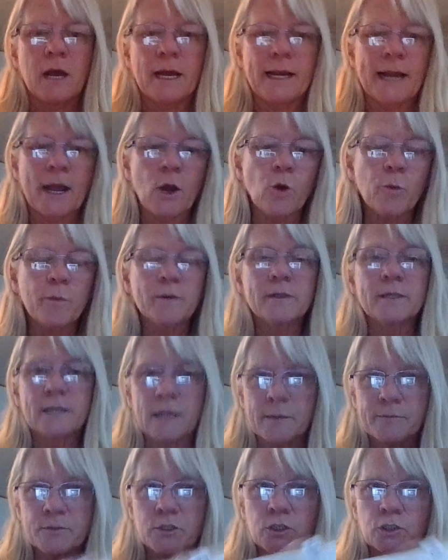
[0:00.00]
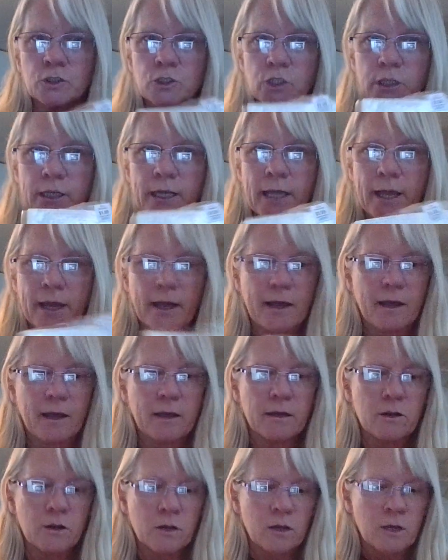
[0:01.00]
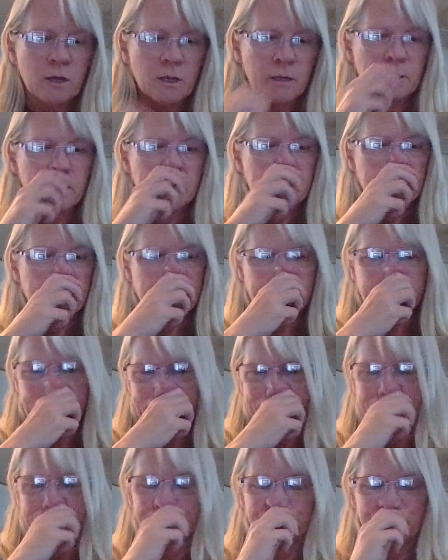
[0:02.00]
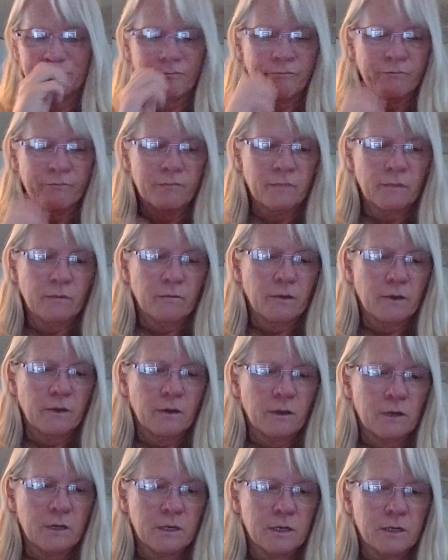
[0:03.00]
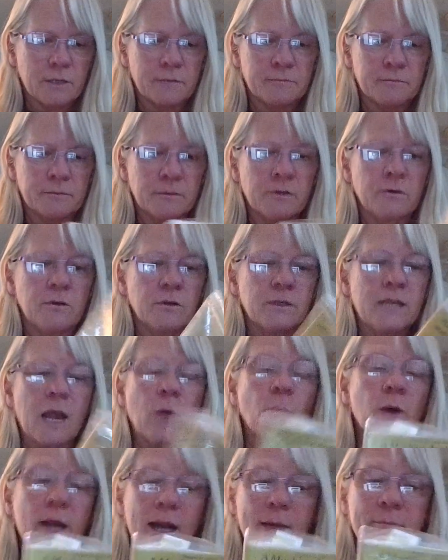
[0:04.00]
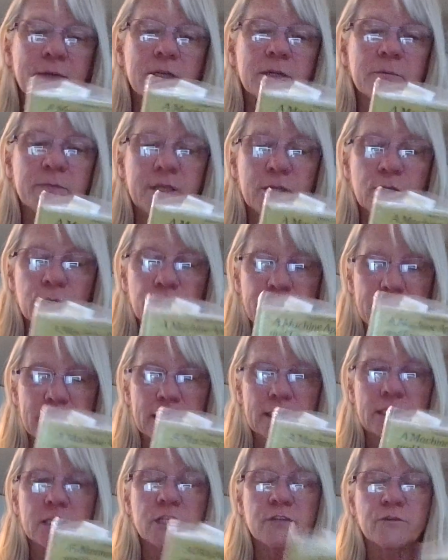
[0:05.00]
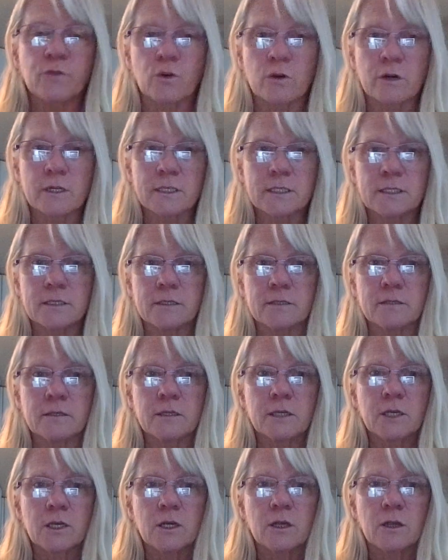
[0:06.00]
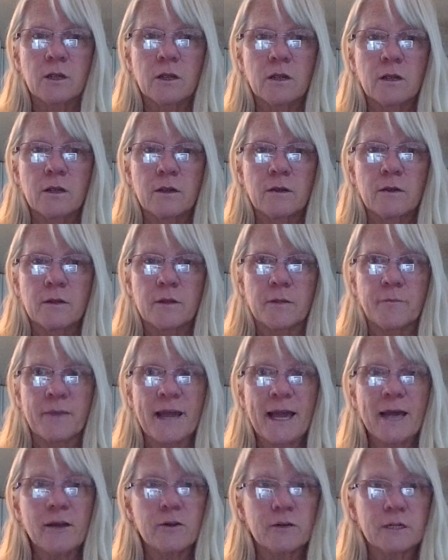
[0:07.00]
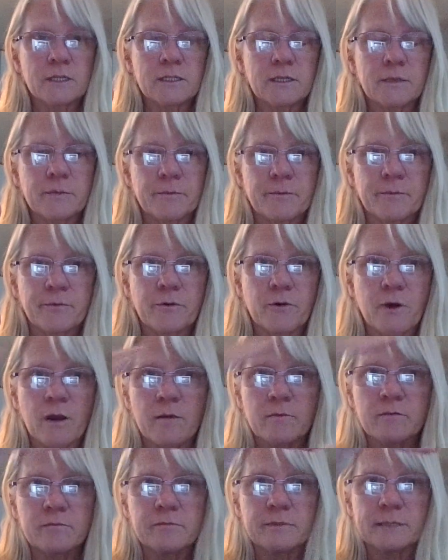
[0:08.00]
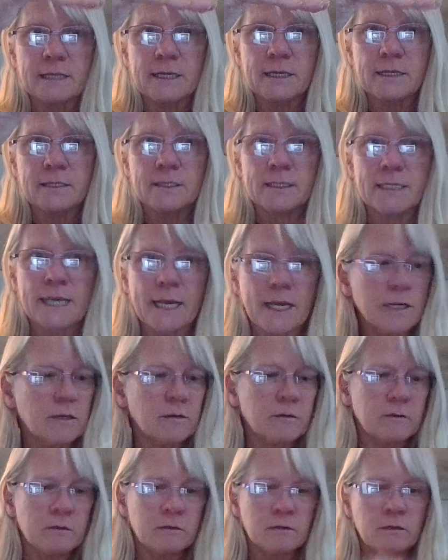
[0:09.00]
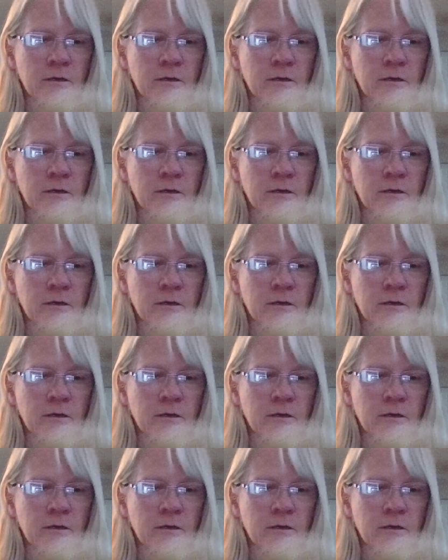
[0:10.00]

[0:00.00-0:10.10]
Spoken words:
and I opened it up to look at the. Uh, Now, what I'm going to be using this for is the pattern is like probably 10